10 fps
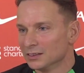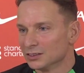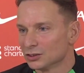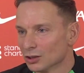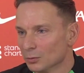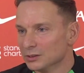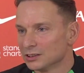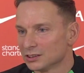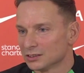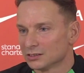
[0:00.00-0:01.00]
This club
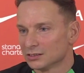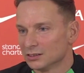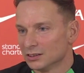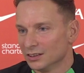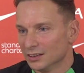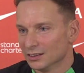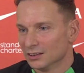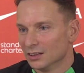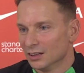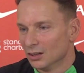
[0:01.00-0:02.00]
is
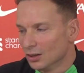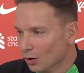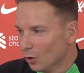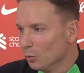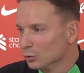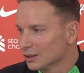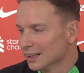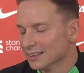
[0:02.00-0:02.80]
almost